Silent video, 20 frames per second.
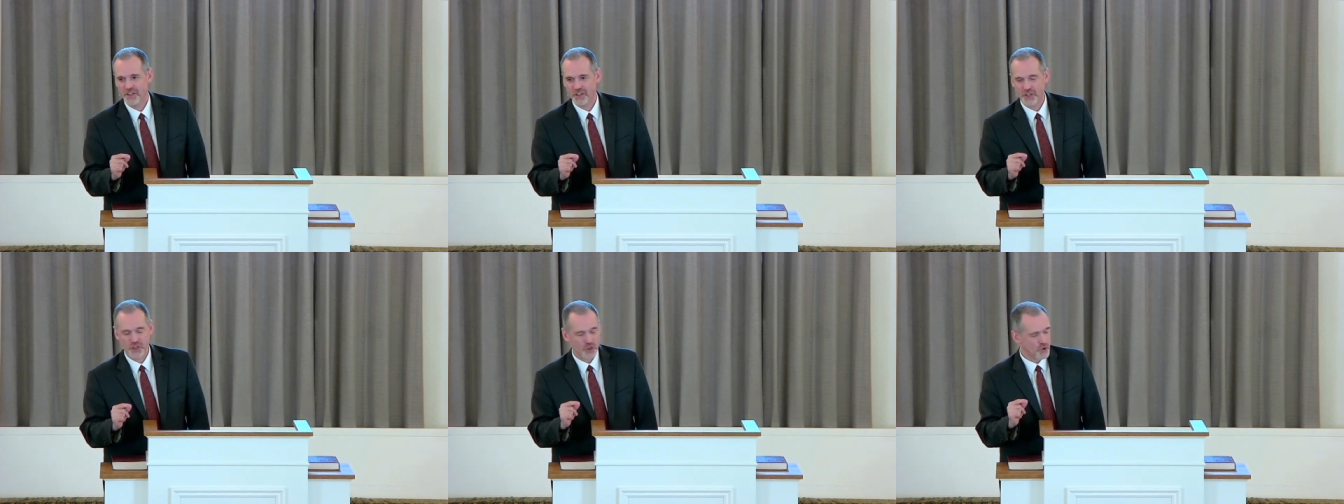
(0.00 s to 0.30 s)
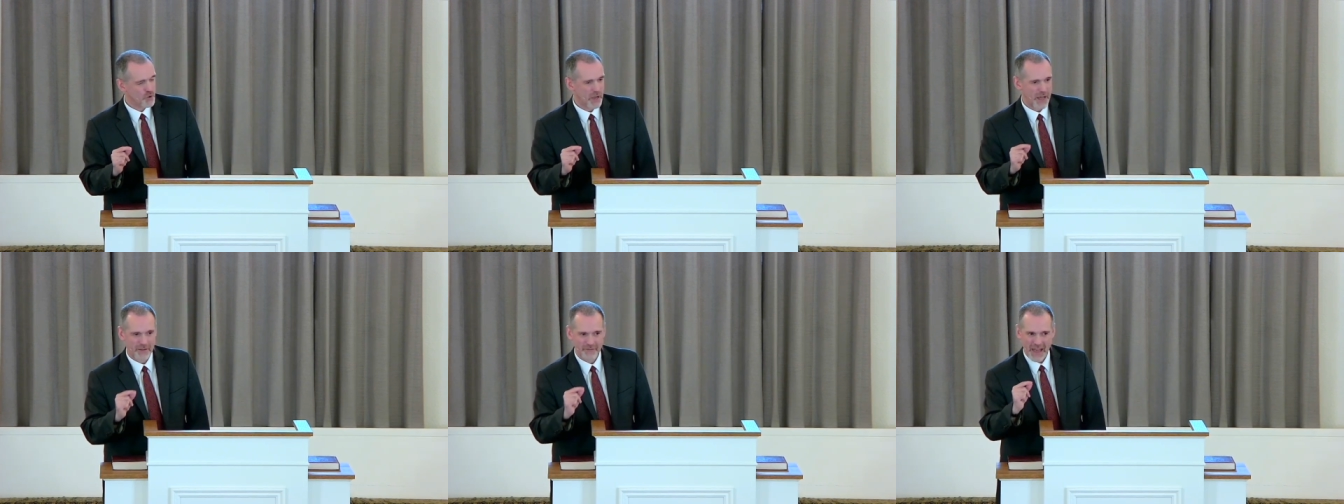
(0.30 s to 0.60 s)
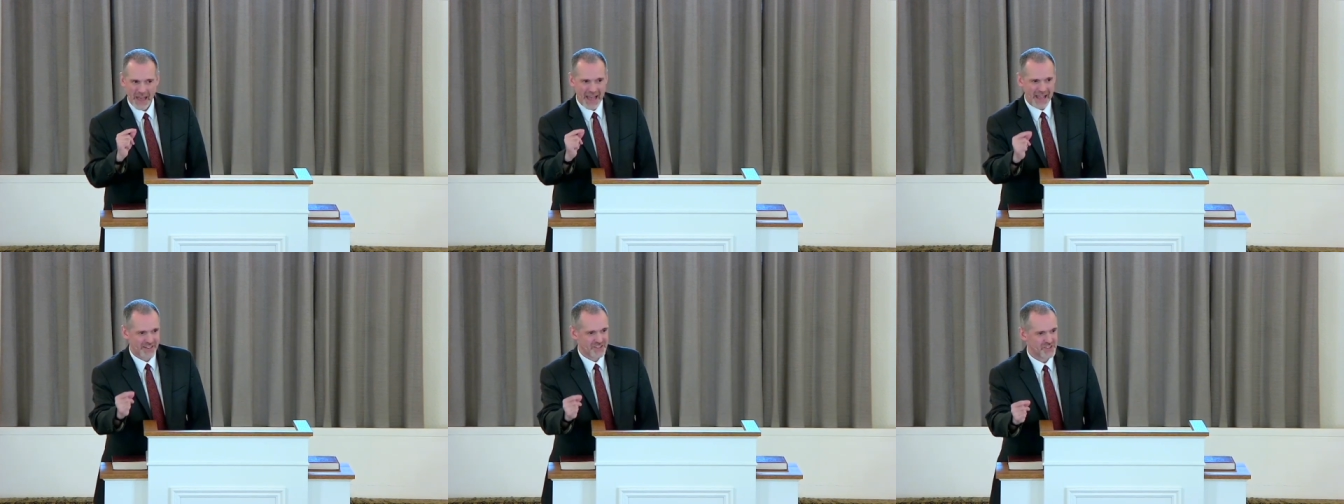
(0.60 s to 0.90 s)
you have
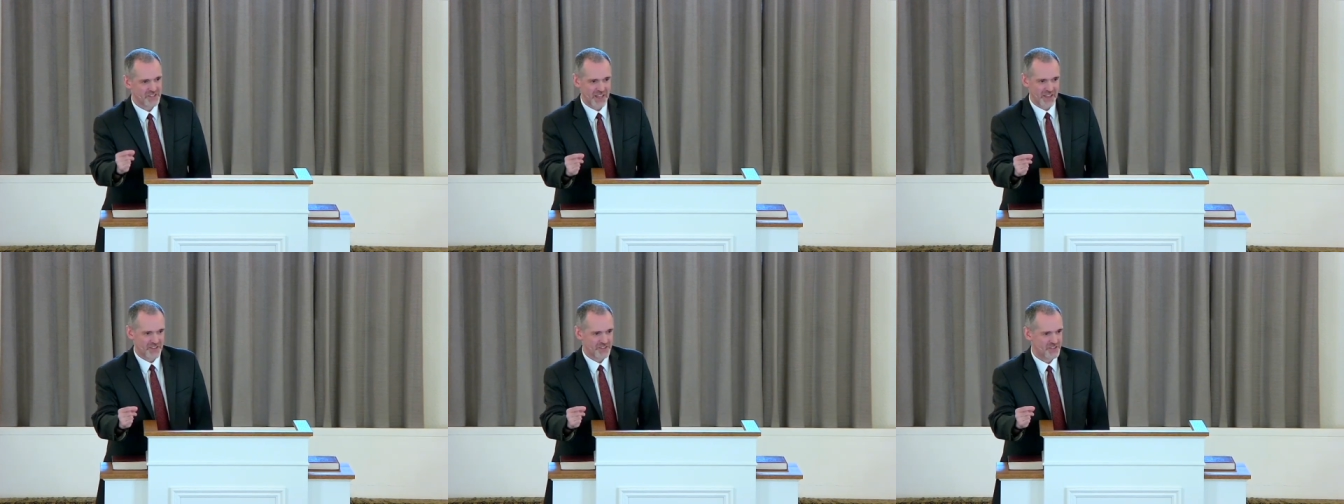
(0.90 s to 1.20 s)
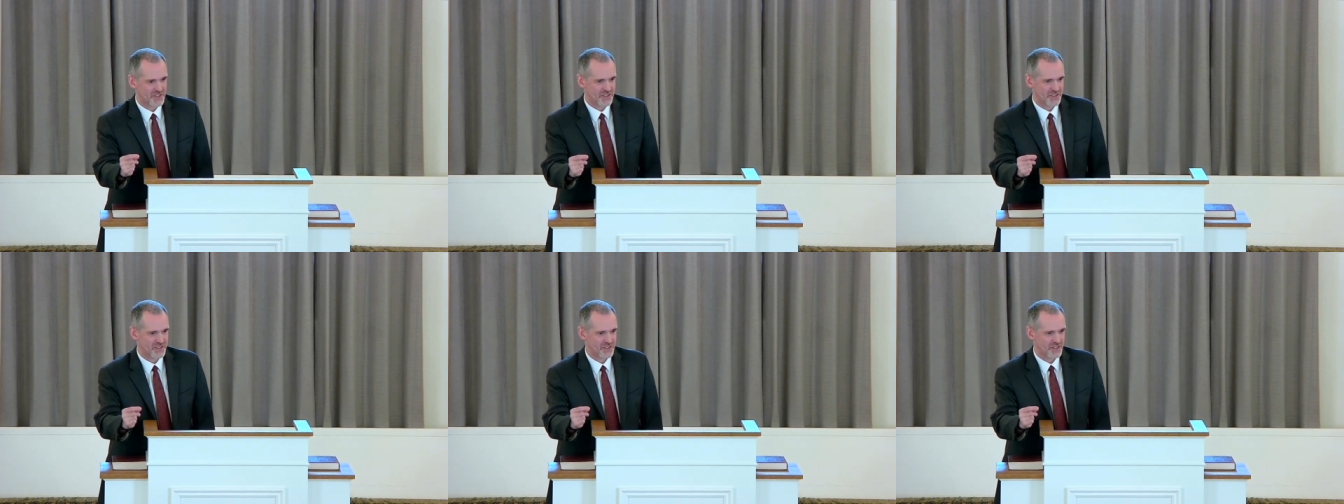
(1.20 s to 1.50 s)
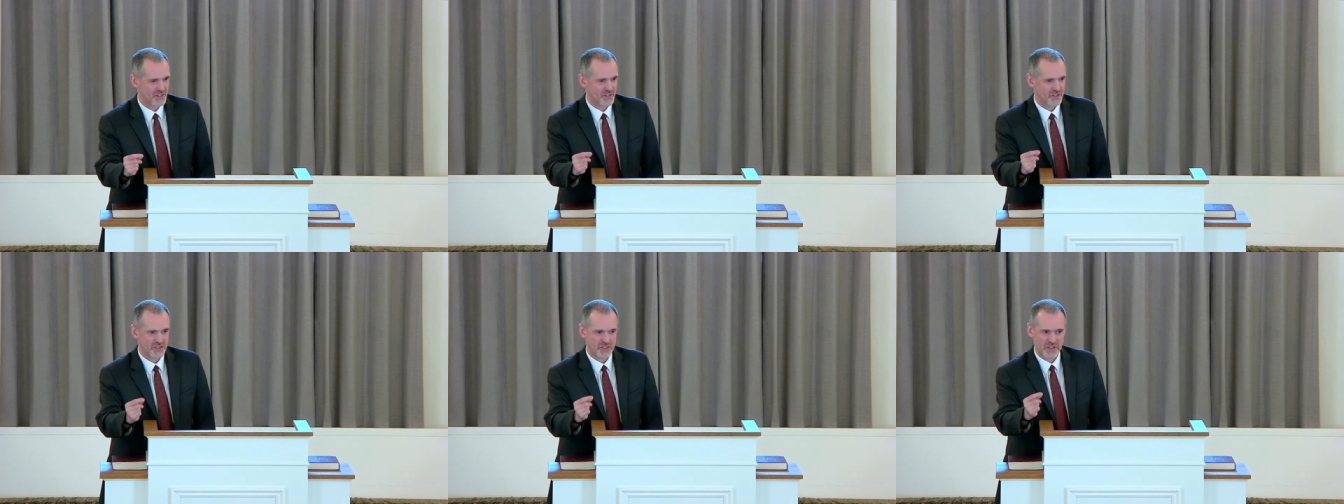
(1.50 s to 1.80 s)
access
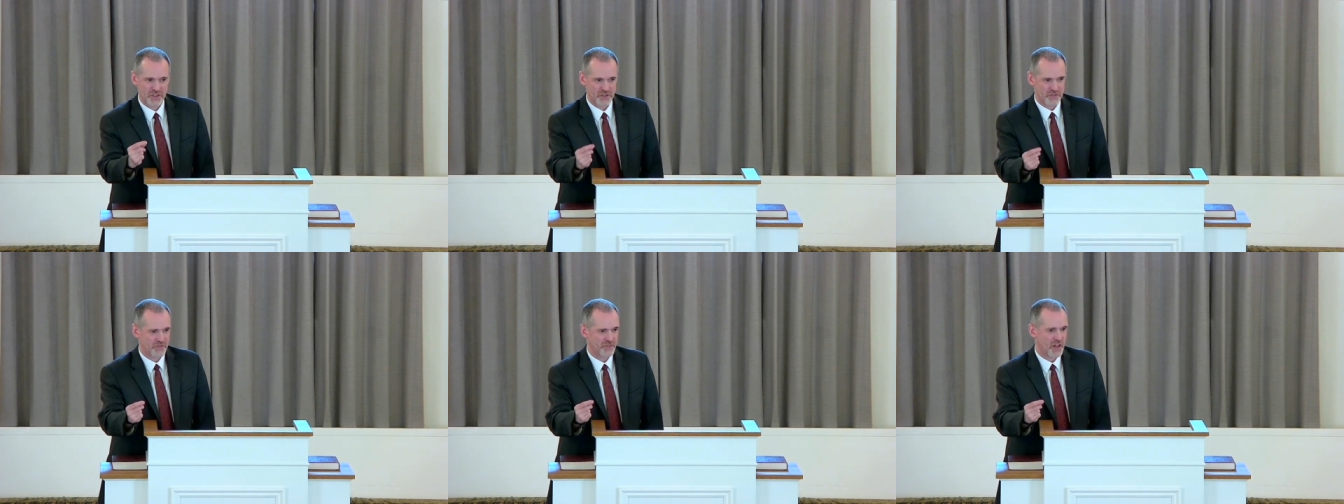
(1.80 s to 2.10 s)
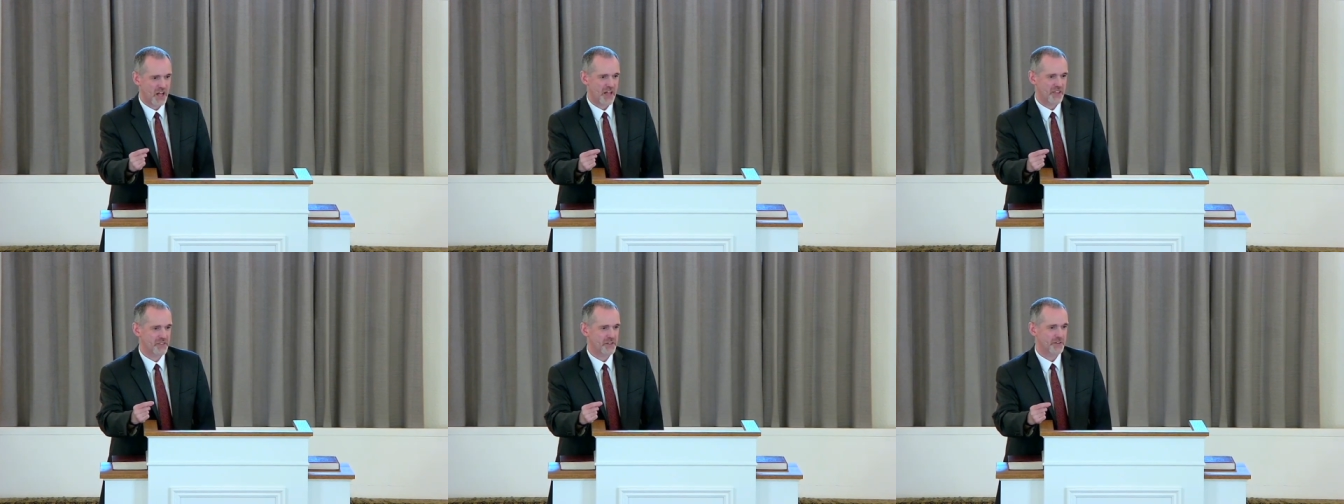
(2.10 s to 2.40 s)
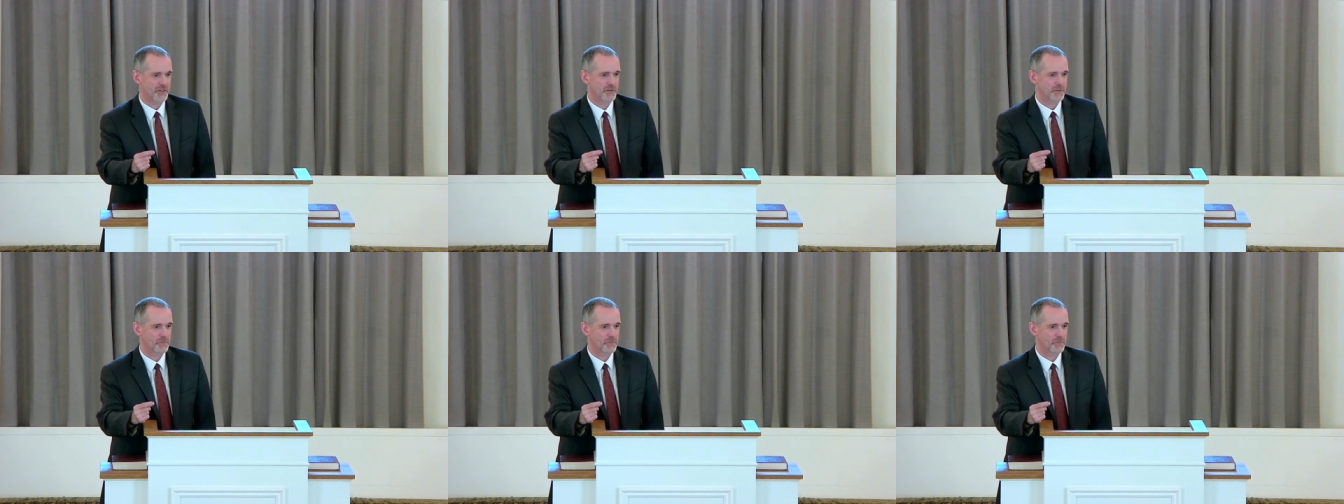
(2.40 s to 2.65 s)
to the Father.